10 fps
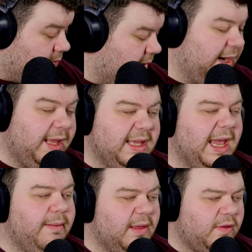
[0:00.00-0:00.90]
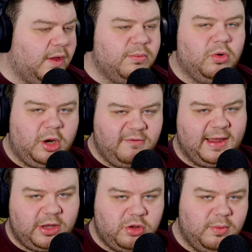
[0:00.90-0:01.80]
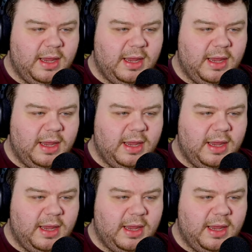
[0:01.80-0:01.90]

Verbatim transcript: any game that's like more live action,